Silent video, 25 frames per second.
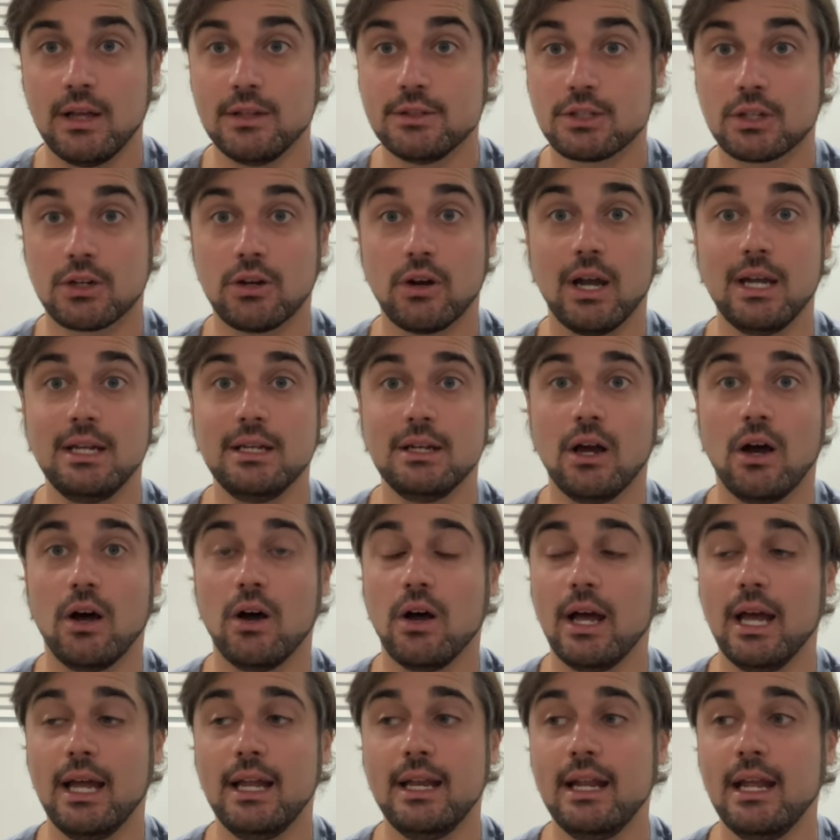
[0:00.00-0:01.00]
It's a great
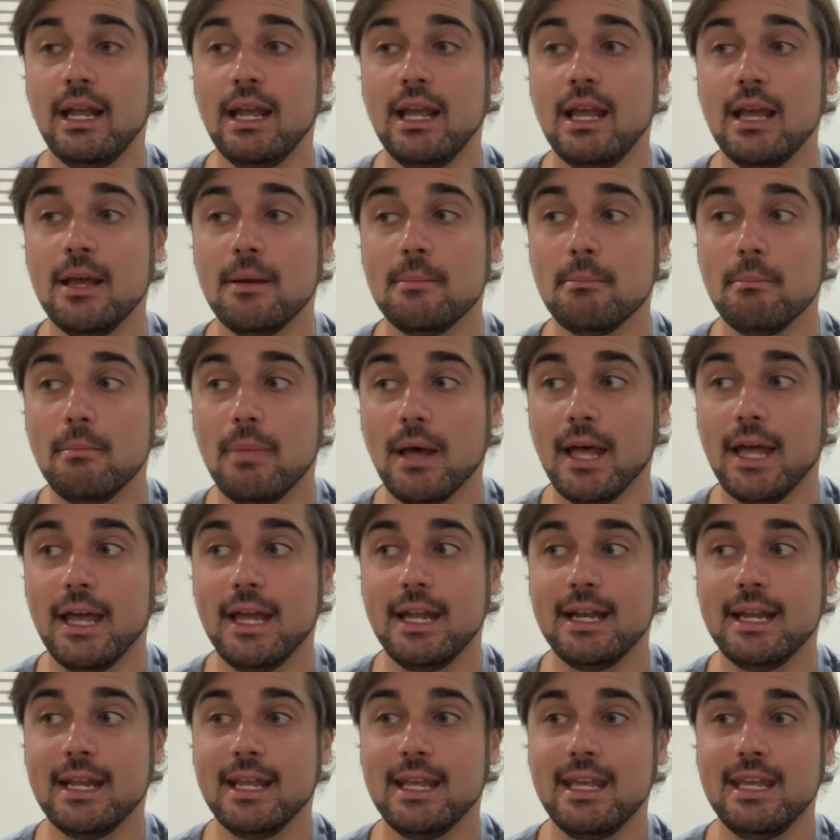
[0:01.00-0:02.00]
knot,
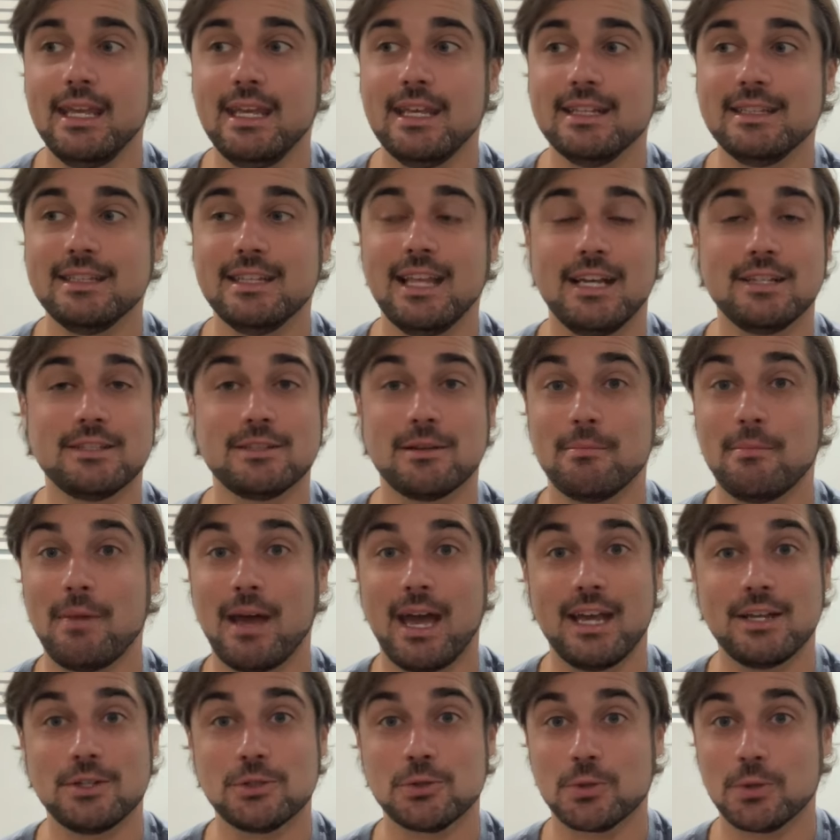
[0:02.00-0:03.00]
but it doesn't
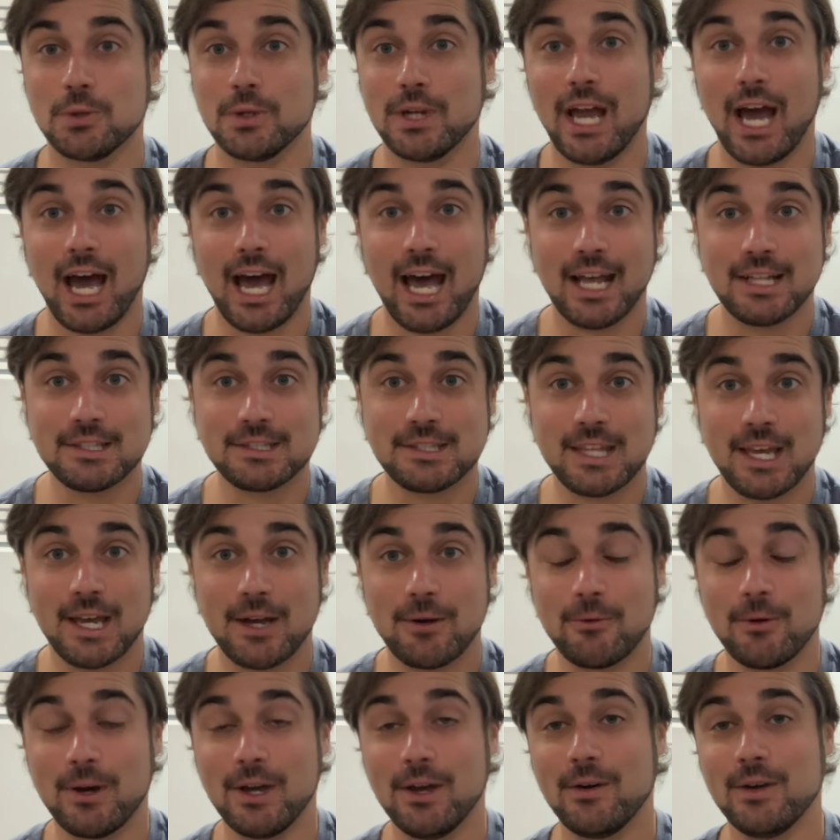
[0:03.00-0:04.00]
pass through guides that
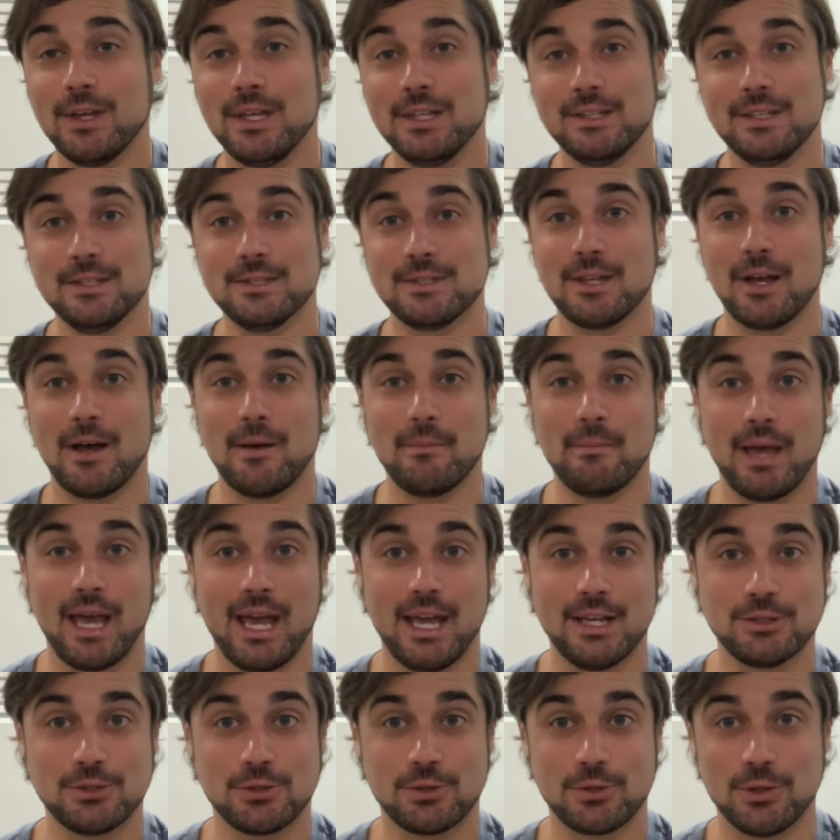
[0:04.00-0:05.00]
well. It does not
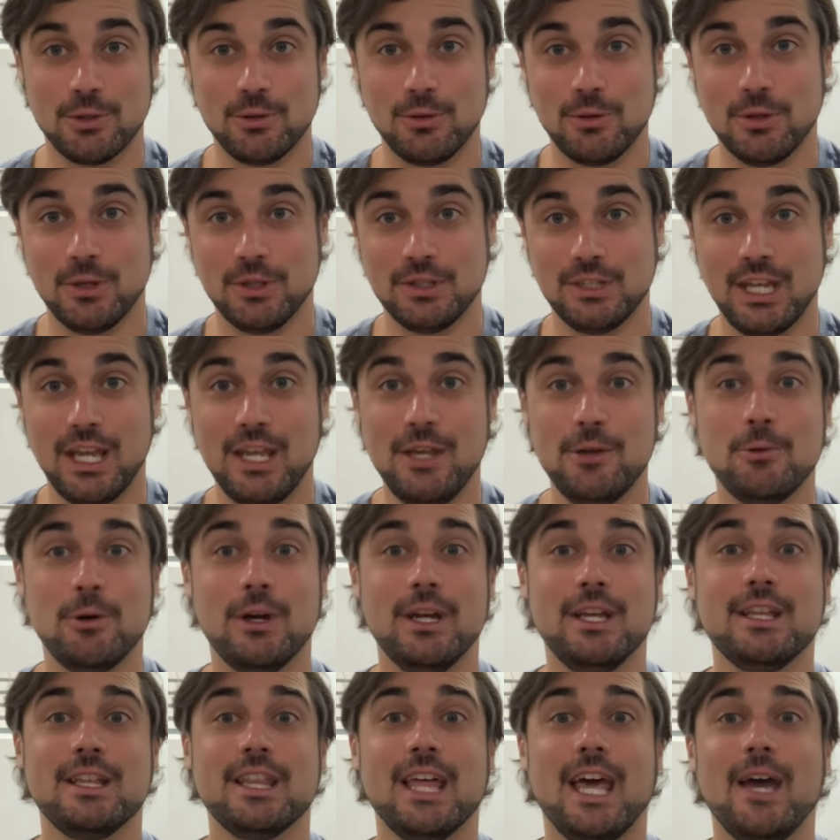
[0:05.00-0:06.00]
pass through the
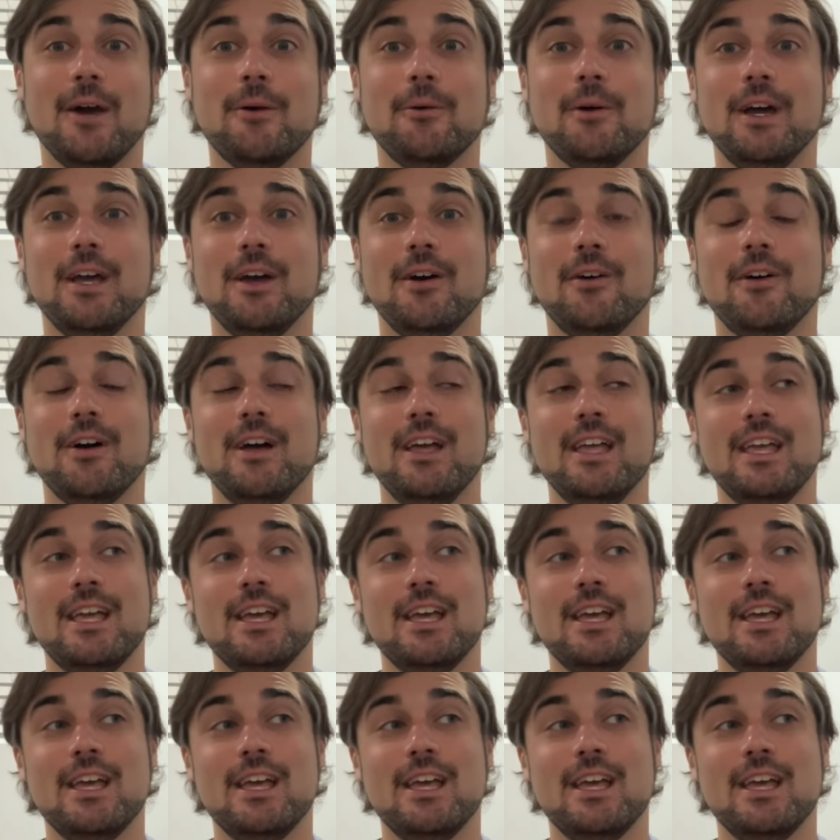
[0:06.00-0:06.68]
T-wing that well.